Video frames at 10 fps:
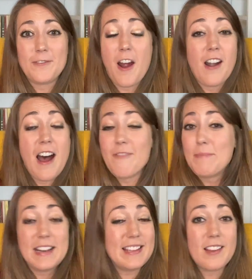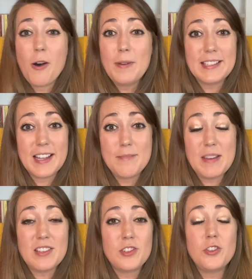far off, but it's always going to
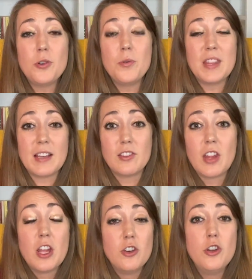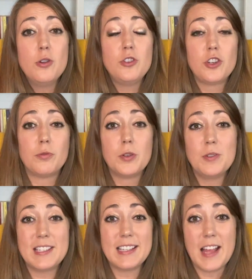be soon. The New
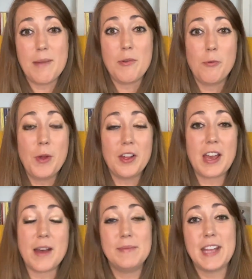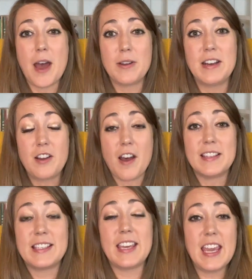Jerusalem will come down, and
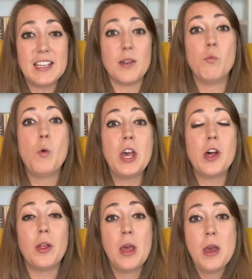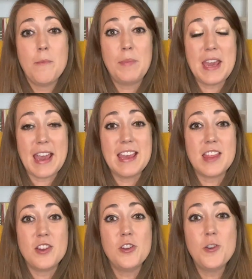God's kingdom will be in
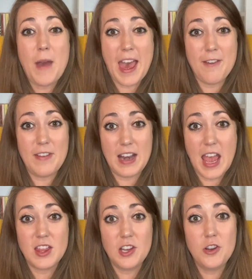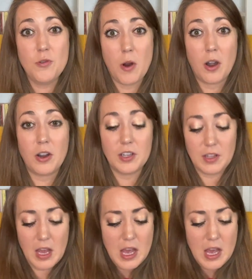the new heaven and the new earth.